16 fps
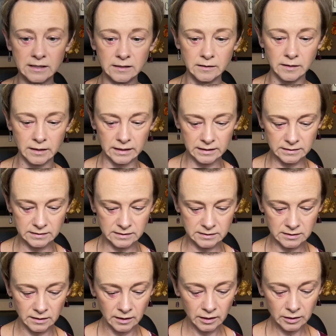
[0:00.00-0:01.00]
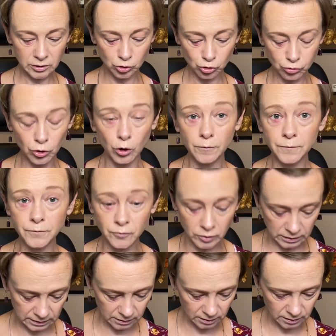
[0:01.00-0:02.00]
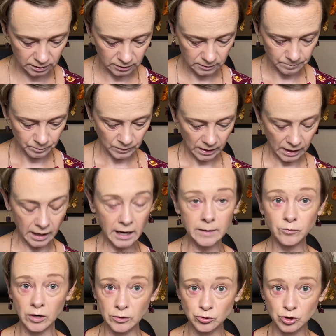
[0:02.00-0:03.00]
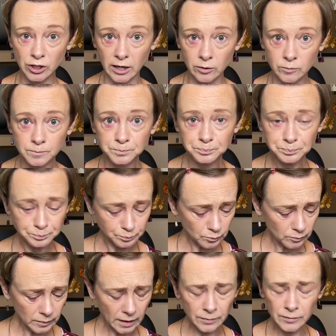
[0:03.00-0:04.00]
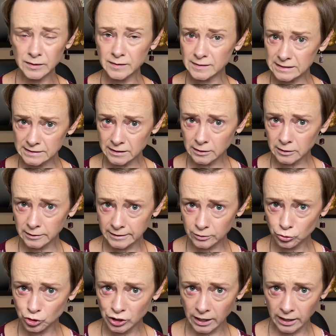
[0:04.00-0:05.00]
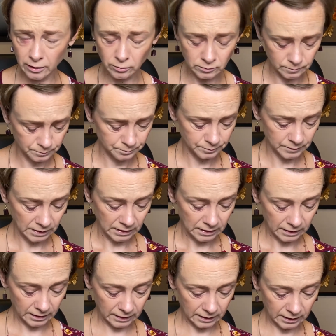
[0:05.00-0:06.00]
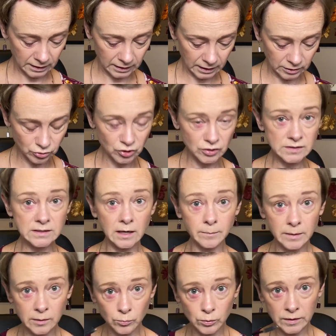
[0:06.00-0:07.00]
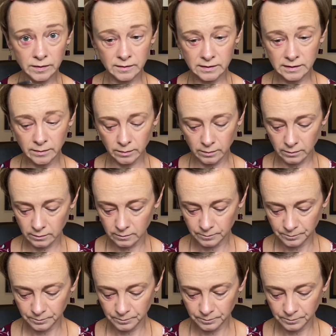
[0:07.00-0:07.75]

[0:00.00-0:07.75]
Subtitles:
NYX Control Freak Eyebrow Gel. This is a clear gel, and I'll just come in with this